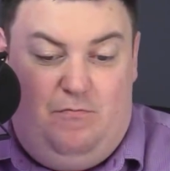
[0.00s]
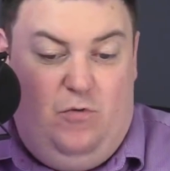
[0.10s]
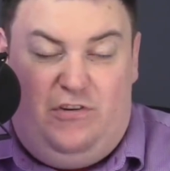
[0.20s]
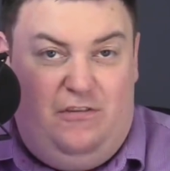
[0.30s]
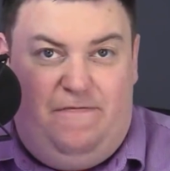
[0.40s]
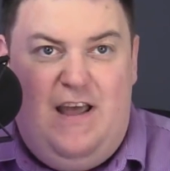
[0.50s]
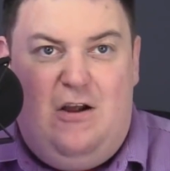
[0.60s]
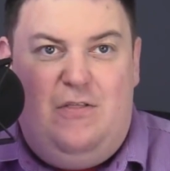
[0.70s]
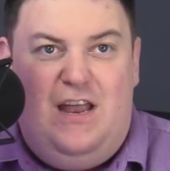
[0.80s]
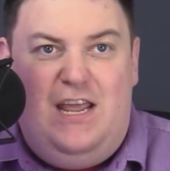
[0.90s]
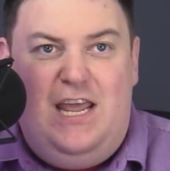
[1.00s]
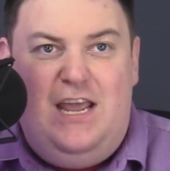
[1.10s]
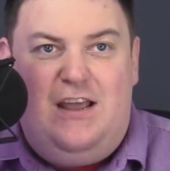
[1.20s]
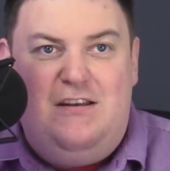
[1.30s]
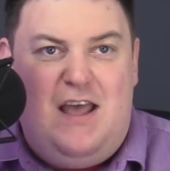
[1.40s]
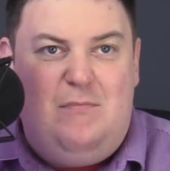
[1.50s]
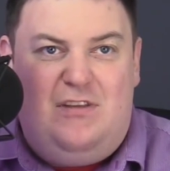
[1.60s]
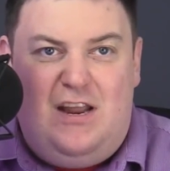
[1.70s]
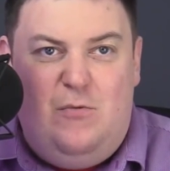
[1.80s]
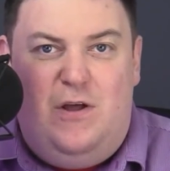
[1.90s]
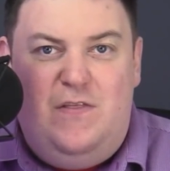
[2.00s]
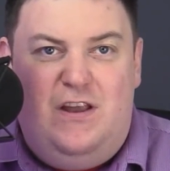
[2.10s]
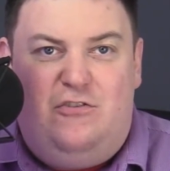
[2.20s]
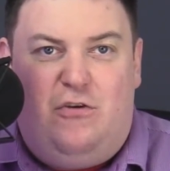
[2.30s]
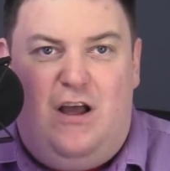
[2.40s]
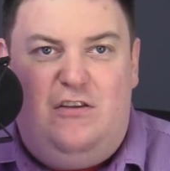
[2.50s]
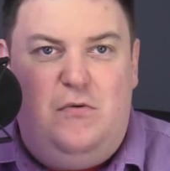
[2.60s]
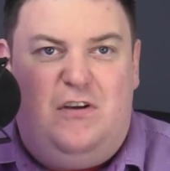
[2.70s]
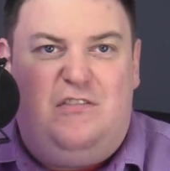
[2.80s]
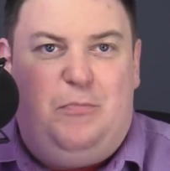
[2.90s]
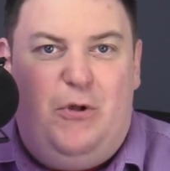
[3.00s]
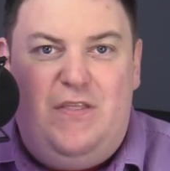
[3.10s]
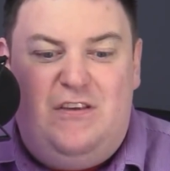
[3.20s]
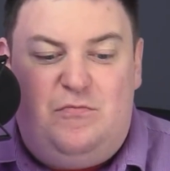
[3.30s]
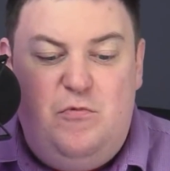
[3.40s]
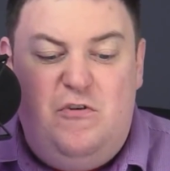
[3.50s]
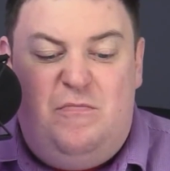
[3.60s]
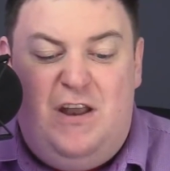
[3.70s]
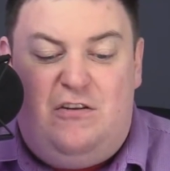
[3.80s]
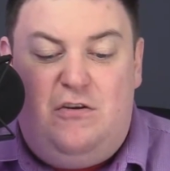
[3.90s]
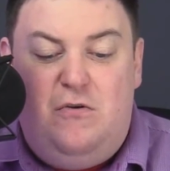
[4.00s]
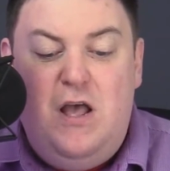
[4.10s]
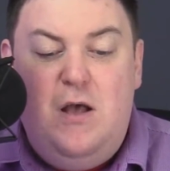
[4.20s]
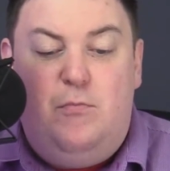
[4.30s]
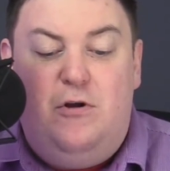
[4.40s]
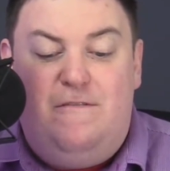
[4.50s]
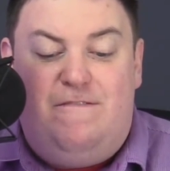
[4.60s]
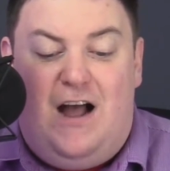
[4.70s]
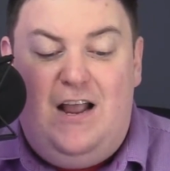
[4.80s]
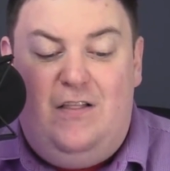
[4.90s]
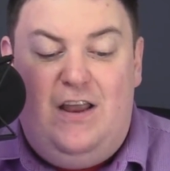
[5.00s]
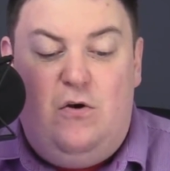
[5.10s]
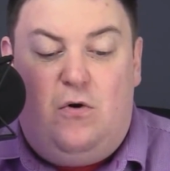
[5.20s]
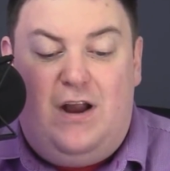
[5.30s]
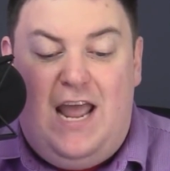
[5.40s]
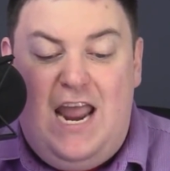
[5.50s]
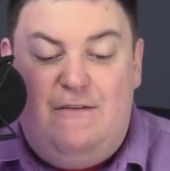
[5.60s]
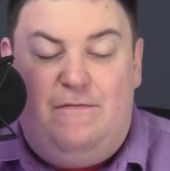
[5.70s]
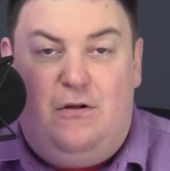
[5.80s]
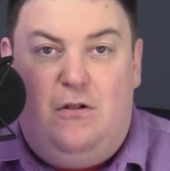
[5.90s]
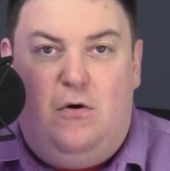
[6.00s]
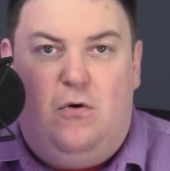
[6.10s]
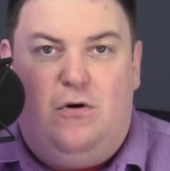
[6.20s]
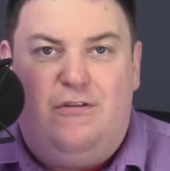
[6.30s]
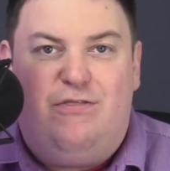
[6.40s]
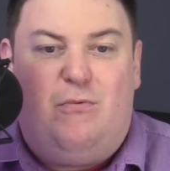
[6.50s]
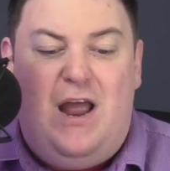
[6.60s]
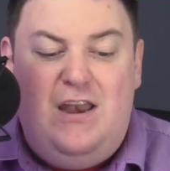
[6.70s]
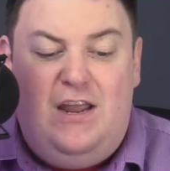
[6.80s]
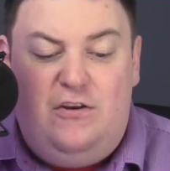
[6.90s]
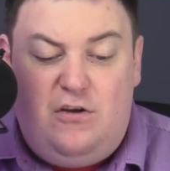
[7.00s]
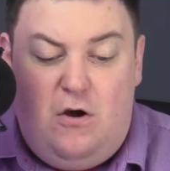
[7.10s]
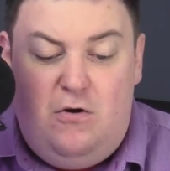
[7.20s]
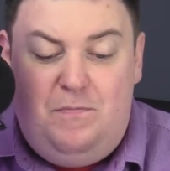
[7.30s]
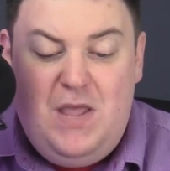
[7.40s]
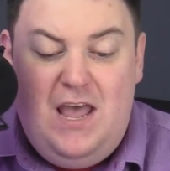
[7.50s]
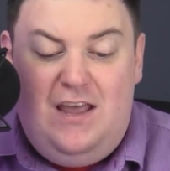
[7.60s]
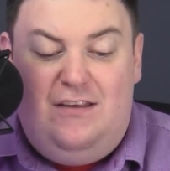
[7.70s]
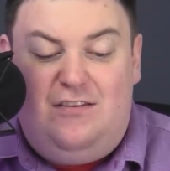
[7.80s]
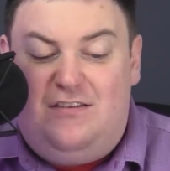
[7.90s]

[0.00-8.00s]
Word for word: which is fair, that he condemns anyone that tries to exploit this movement to put a violent or hateful or threatening tone. He says